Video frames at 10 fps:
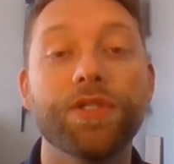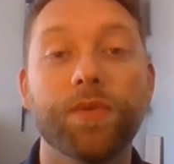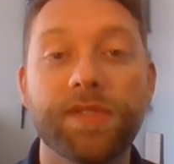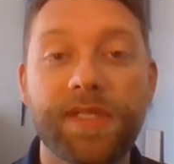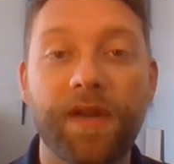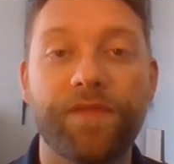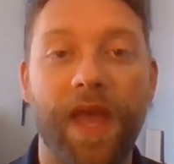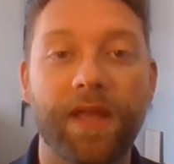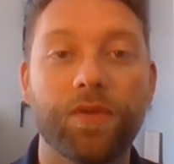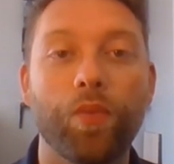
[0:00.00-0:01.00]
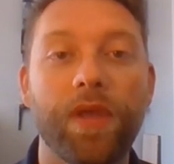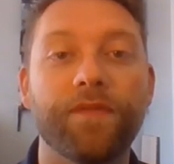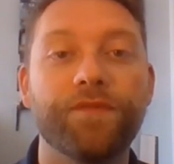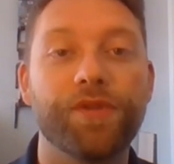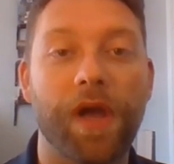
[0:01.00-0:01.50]
So instead of that, we
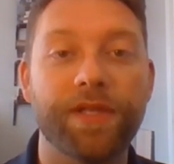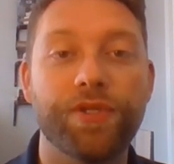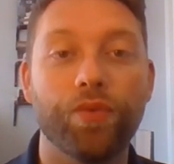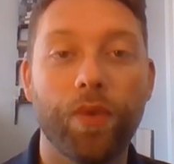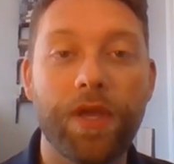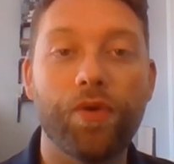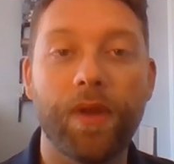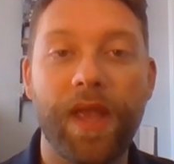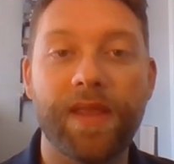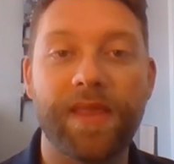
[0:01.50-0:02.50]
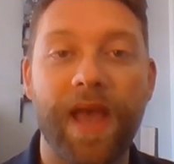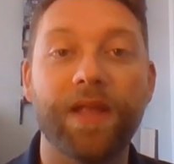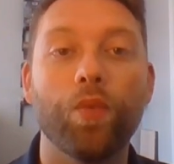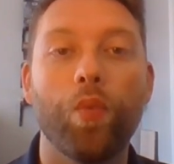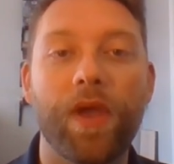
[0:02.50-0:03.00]
have tried to recreate
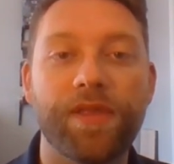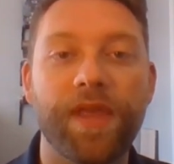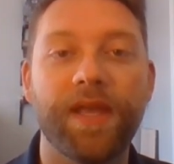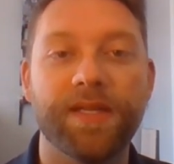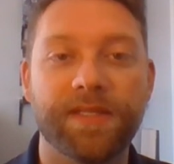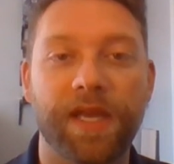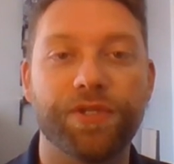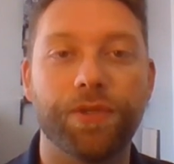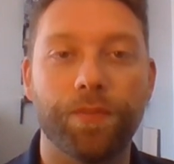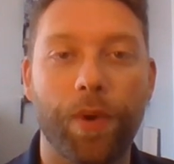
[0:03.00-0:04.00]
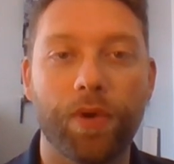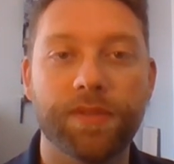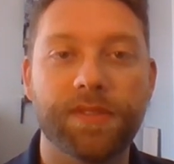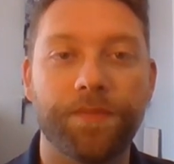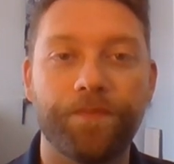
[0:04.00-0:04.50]
that with a discussion
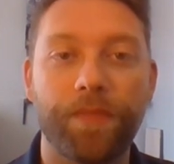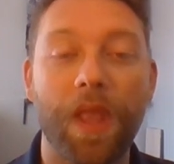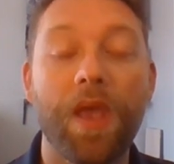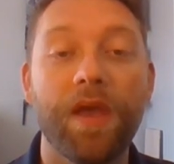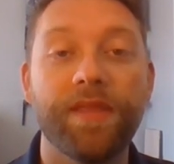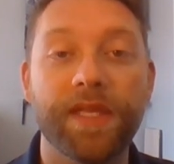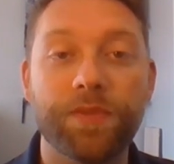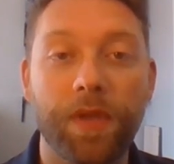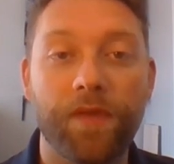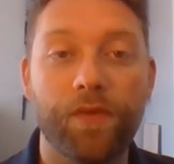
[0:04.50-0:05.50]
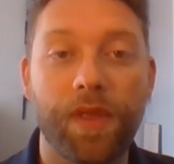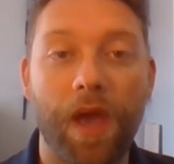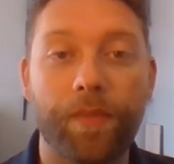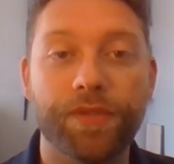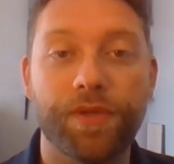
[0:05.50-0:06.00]
post. This will give you the
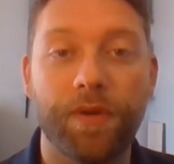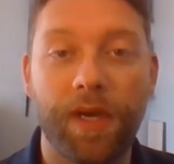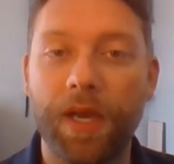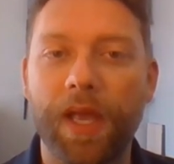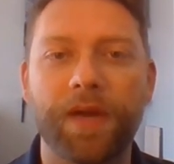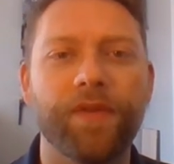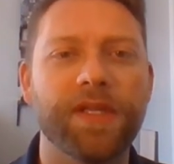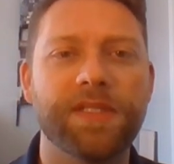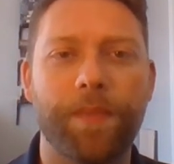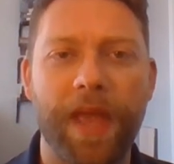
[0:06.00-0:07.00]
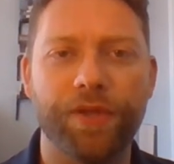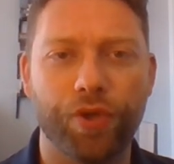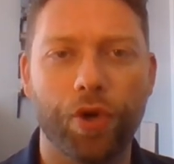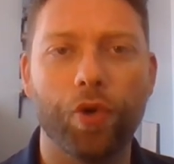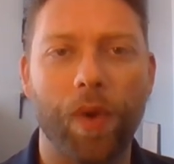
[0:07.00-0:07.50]
opportunity to kind of expand
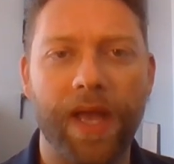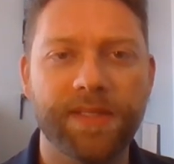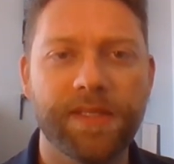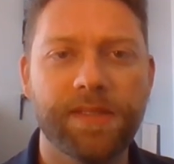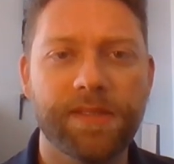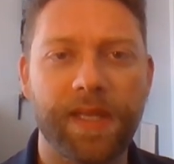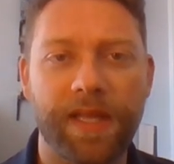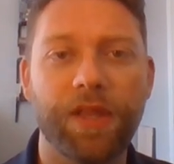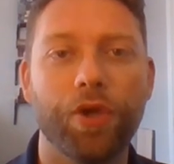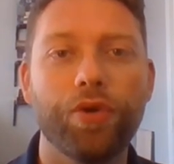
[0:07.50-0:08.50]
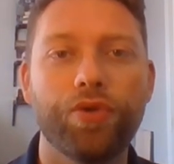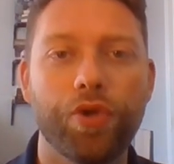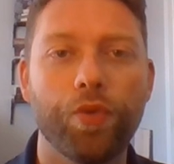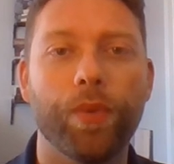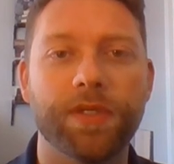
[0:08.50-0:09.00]
your horizons and learn
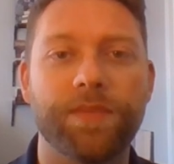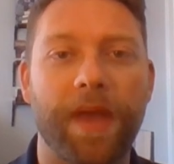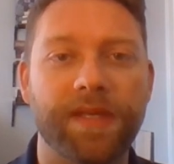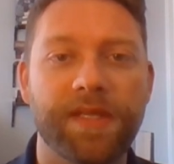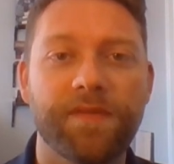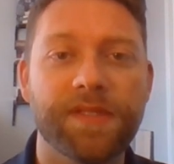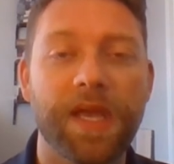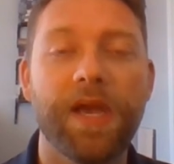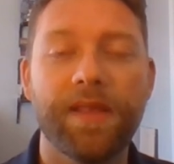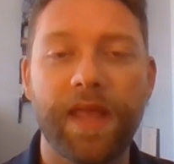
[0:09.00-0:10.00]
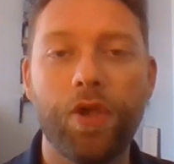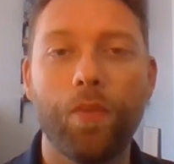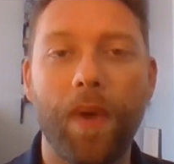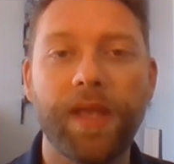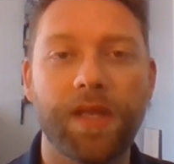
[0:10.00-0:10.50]
new perspectives that
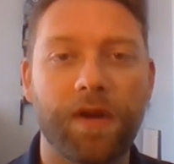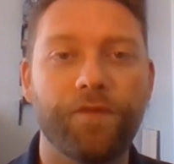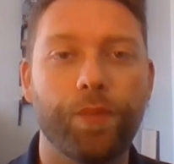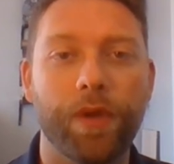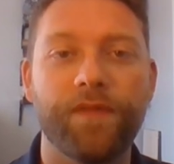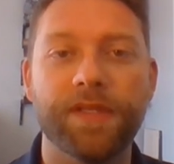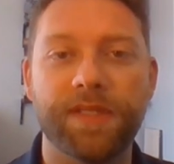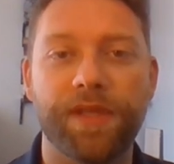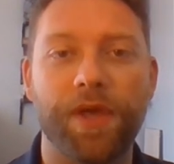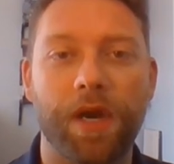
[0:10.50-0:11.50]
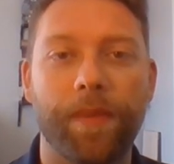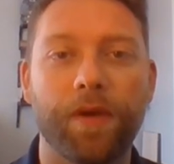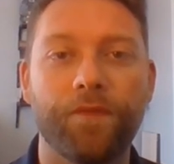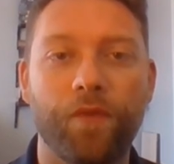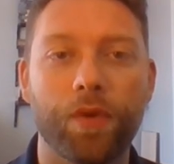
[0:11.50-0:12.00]
you might not have previously thought
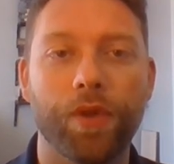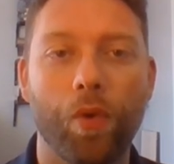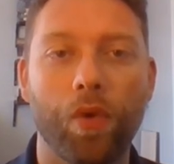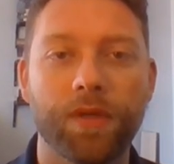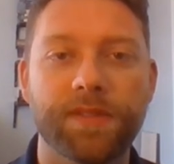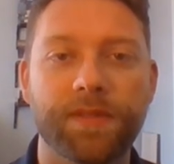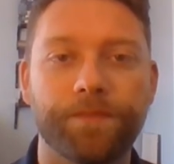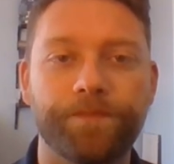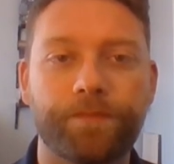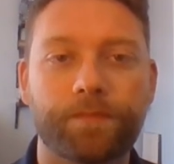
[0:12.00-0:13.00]
about for the course.